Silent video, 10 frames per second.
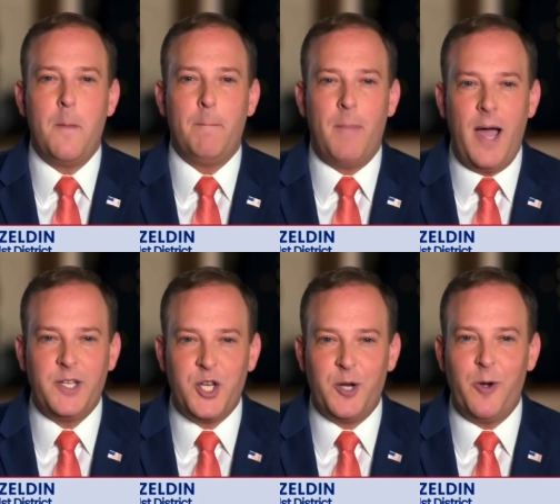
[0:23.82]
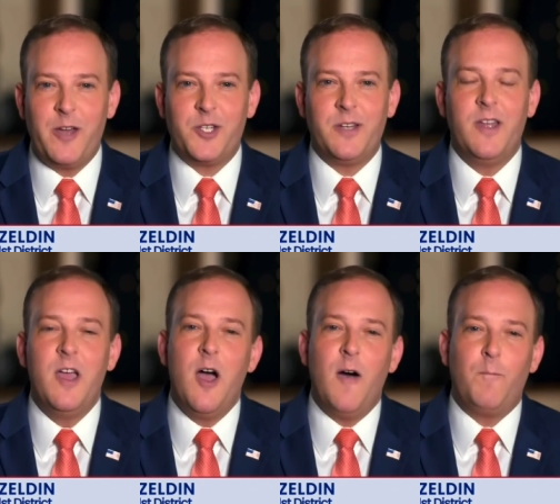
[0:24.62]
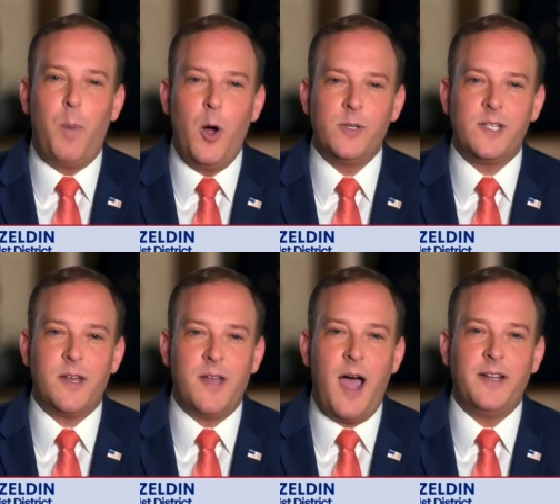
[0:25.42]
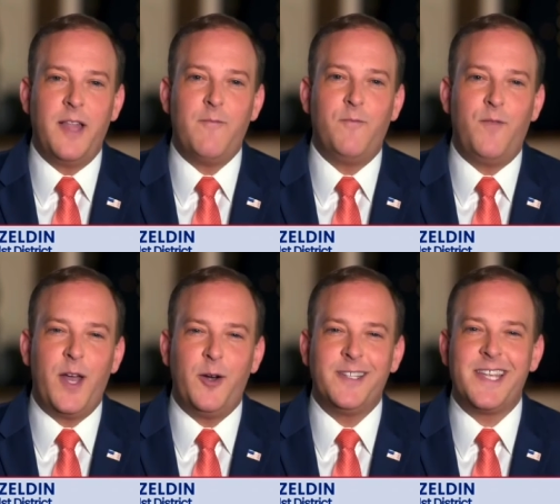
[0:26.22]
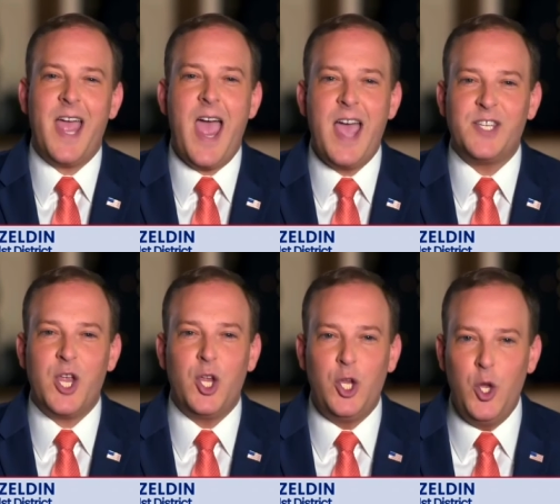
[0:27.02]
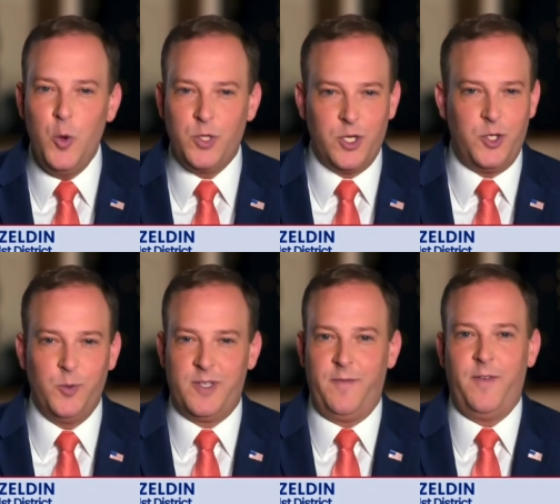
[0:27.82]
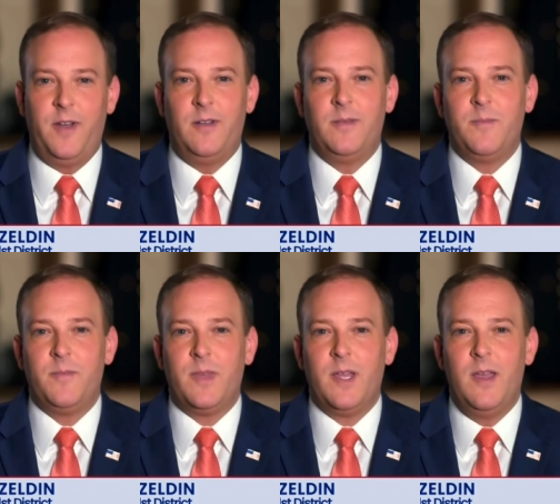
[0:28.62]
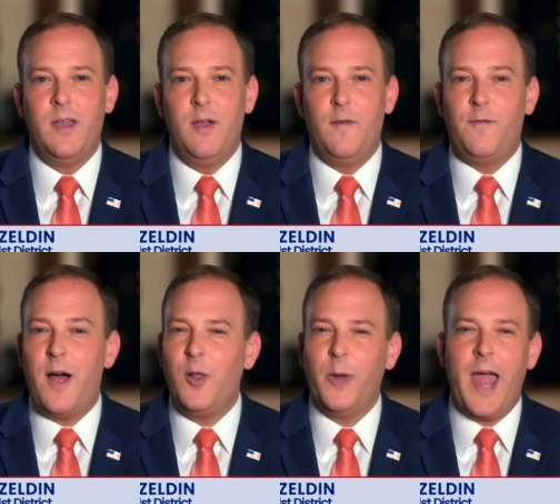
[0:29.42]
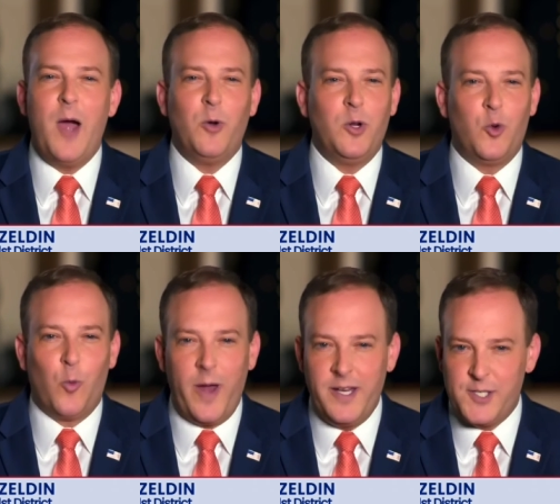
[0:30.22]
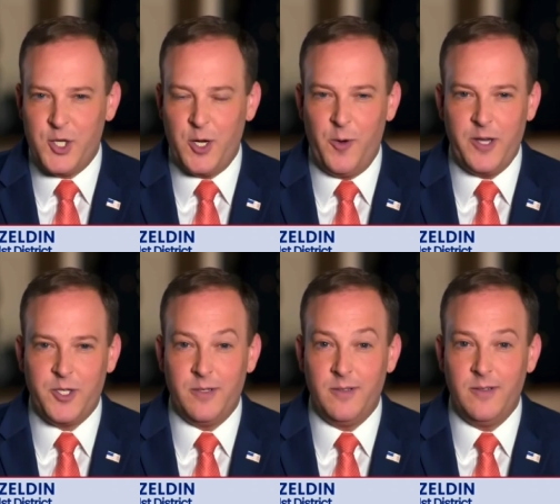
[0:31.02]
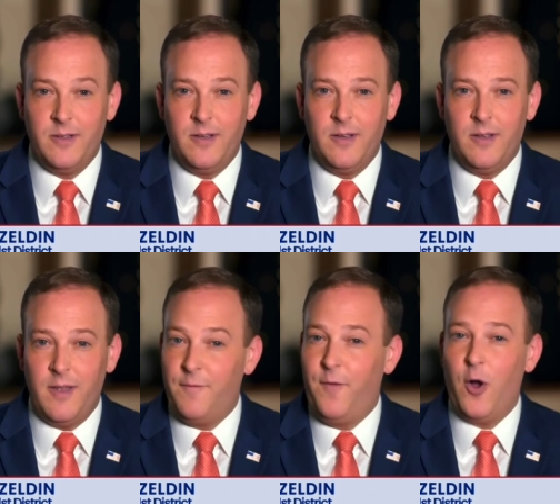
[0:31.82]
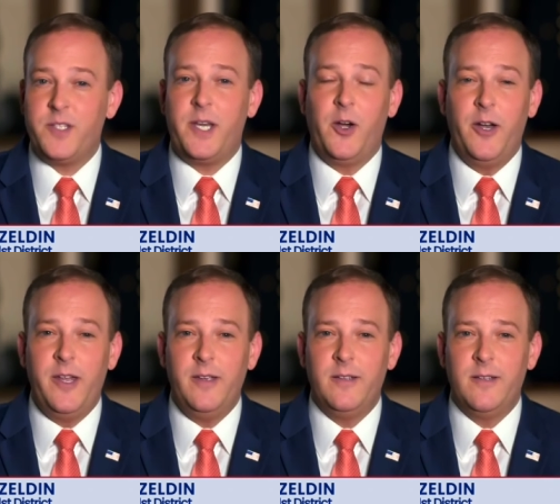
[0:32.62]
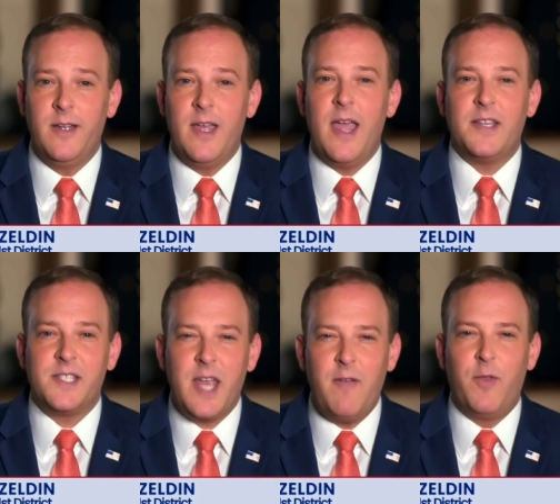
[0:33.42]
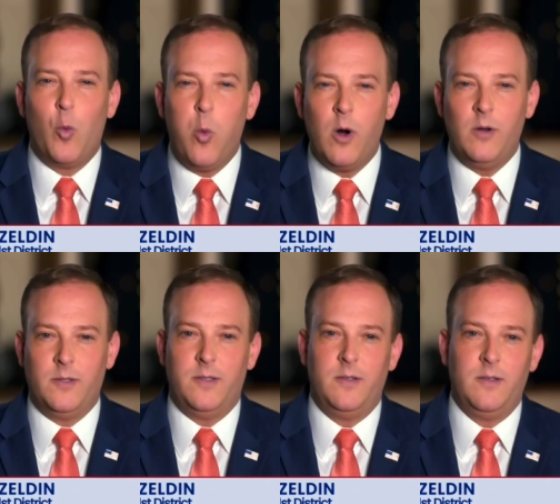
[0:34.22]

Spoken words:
my generation of post-9/11 veterans has huge shoes to fill. Following our greatest generation that fought tyranny and saved the world.